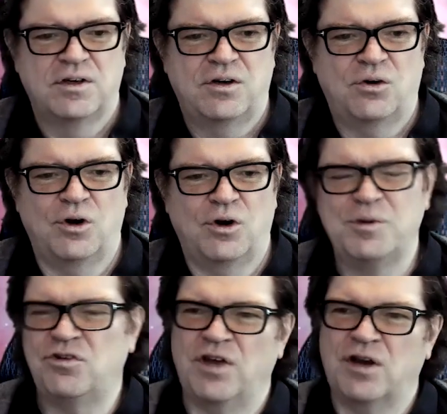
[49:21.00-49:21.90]
or
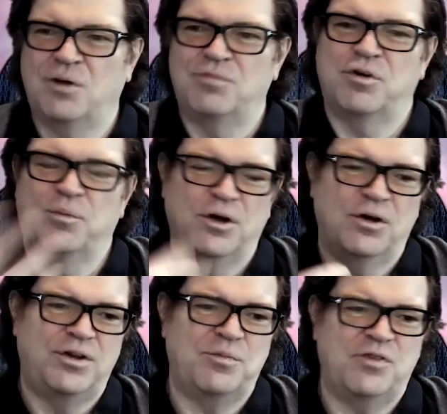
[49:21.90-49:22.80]
images that come from
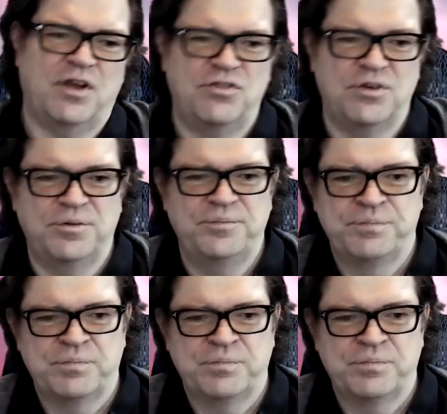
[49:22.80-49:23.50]
a depth sensor,